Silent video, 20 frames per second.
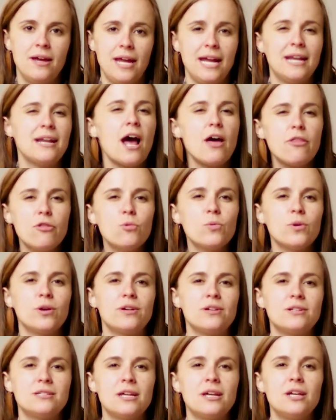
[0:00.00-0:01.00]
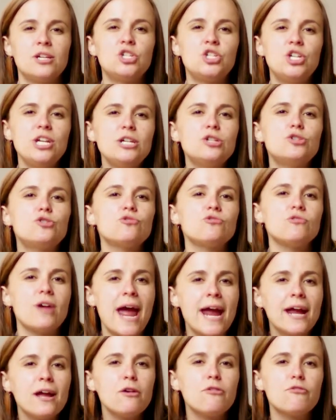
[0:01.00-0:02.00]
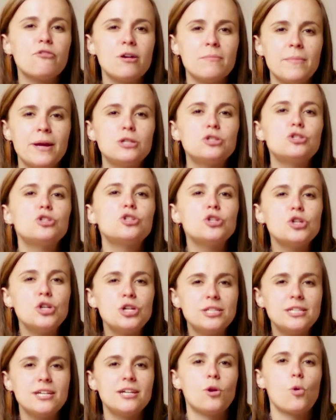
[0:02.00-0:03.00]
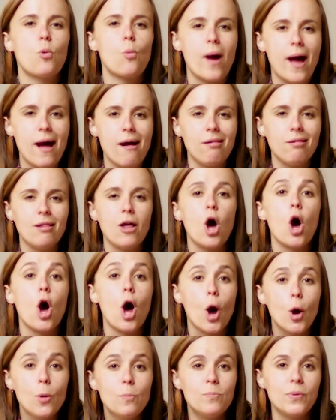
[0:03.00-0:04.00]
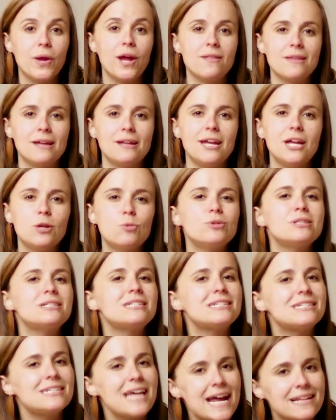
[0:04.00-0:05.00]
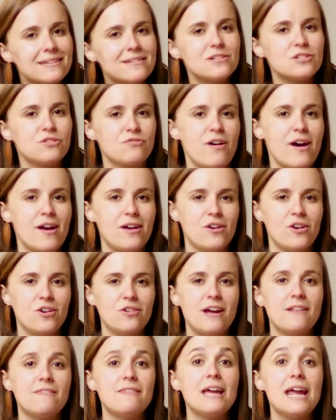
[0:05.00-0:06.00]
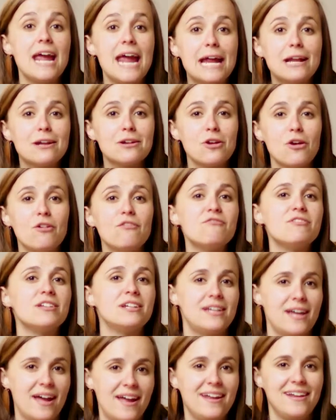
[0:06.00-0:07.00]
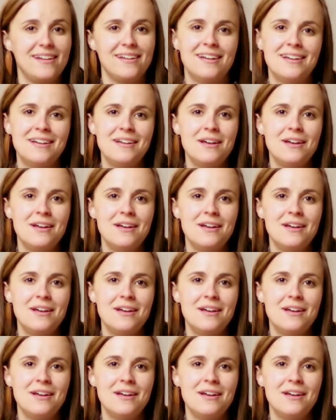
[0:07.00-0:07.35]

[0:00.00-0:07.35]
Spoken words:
In other words, she drank from a certain well, hoping that it would satisfy her at the end of the day.